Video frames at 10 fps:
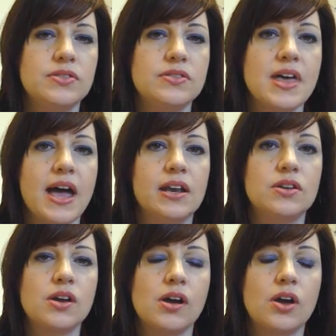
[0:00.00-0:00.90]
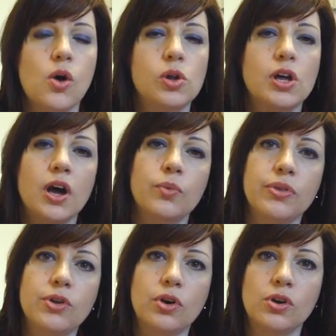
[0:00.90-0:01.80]
that go along
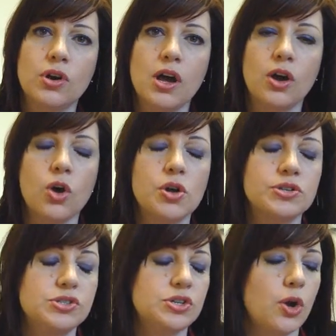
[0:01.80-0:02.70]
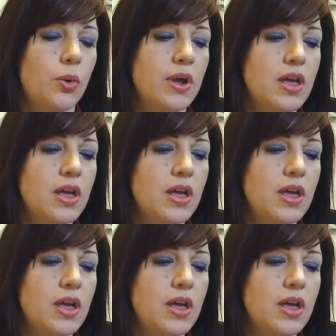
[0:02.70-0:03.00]
with your goals. So